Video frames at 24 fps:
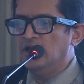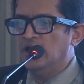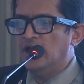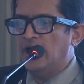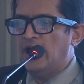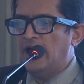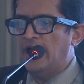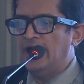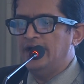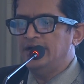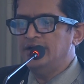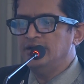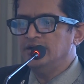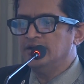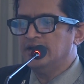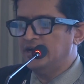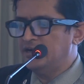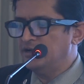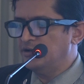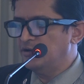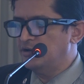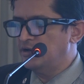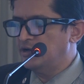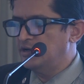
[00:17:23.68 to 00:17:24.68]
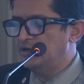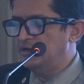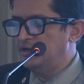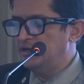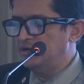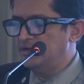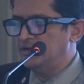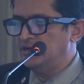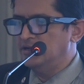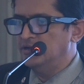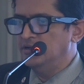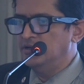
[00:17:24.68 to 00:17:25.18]
And categorical
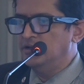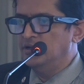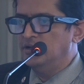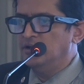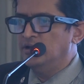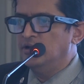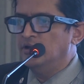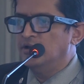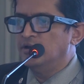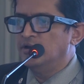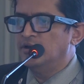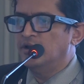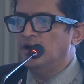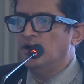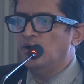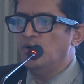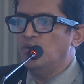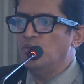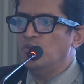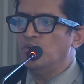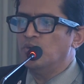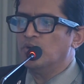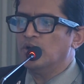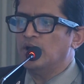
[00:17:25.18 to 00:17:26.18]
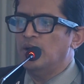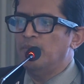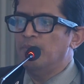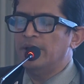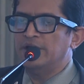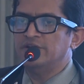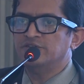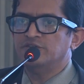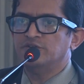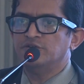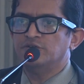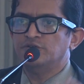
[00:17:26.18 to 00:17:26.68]
data. Now,
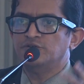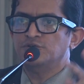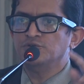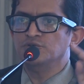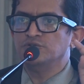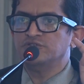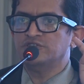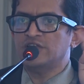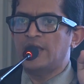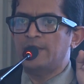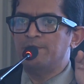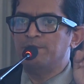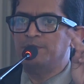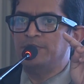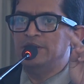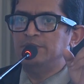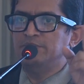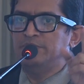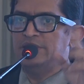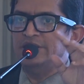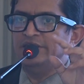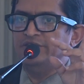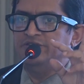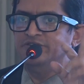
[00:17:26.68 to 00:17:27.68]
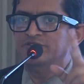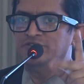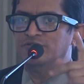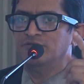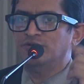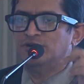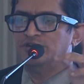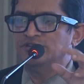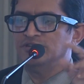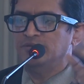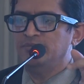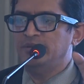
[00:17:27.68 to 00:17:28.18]
comparison of two sample means.
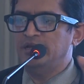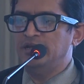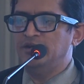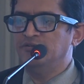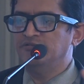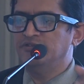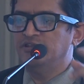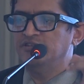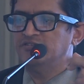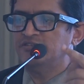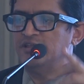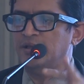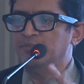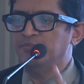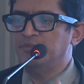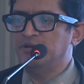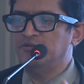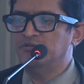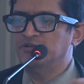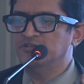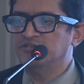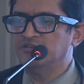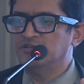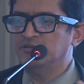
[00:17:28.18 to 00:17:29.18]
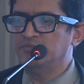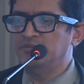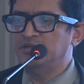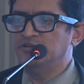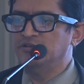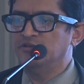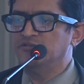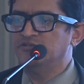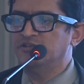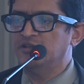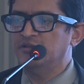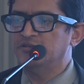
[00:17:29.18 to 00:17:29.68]
What is the mean of this sample versus the mean
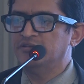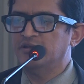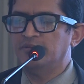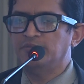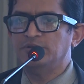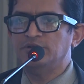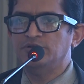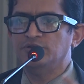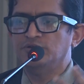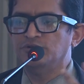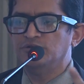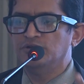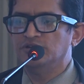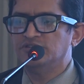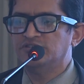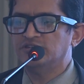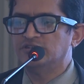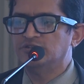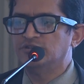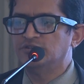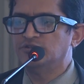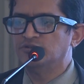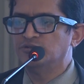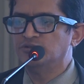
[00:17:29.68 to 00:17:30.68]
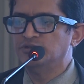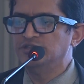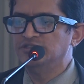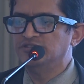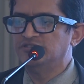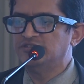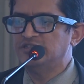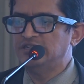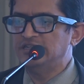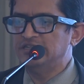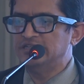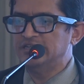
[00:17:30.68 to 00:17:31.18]
of sample? You do a student's
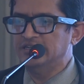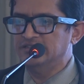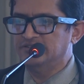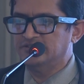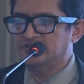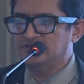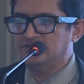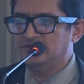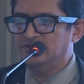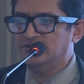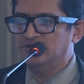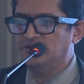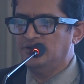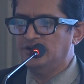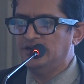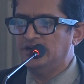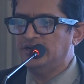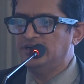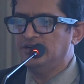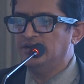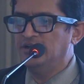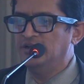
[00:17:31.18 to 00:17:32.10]
t-test, alright?